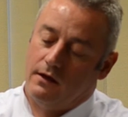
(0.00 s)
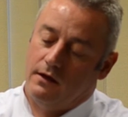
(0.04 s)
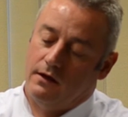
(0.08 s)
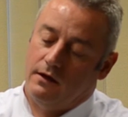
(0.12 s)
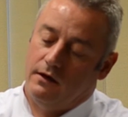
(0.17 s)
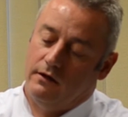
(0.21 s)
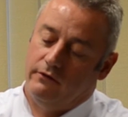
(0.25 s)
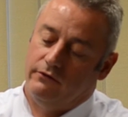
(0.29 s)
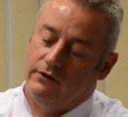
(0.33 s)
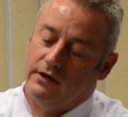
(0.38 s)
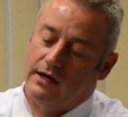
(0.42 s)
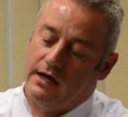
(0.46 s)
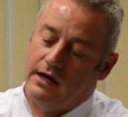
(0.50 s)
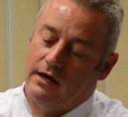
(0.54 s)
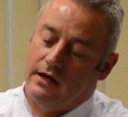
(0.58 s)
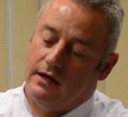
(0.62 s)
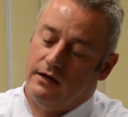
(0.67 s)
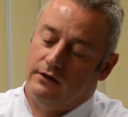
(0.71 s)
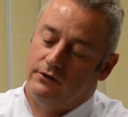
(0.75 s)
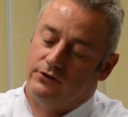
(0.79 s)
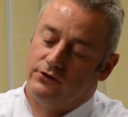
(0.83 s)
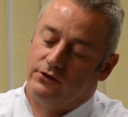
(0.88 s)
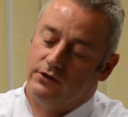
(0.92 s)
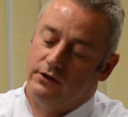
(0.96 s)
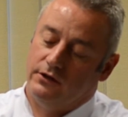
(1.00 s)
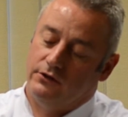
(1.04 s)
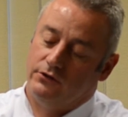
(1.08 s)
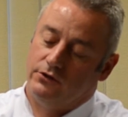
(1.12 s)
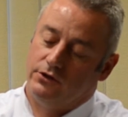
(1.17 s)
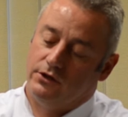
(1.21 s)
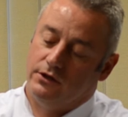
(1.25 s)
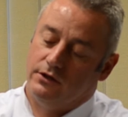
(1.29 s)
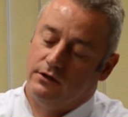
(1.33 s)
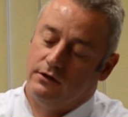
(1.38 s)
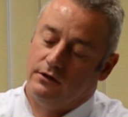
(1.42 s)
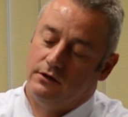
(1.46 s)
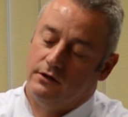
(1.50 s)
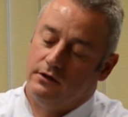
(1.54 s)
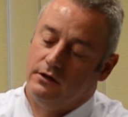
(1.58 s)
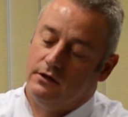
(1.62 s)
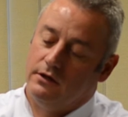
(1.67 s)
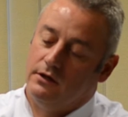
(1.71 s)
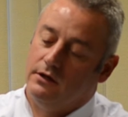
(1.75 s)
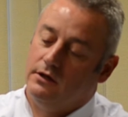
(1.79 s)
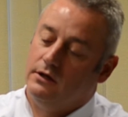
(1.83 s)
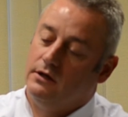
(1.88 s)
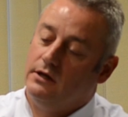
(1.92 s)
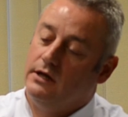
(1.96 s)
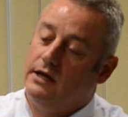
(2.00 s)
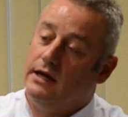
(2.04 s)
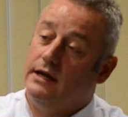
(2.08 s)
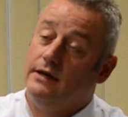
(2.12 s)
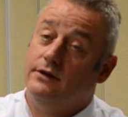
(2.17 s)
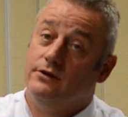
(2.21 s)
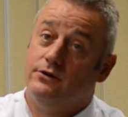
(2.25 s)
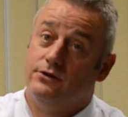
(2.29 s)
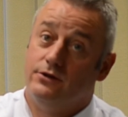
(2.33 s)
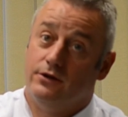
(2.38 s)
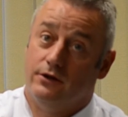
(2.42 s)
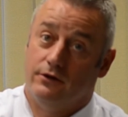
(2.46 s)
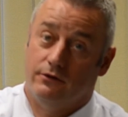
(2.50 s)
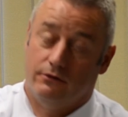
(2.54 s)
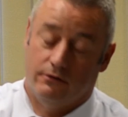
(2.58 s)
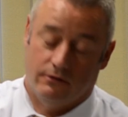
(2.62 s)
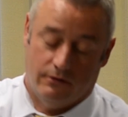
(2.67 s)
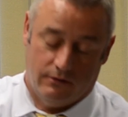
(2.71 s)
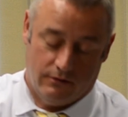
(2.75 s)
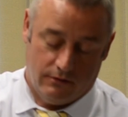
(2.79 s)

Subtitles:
of the LL solution into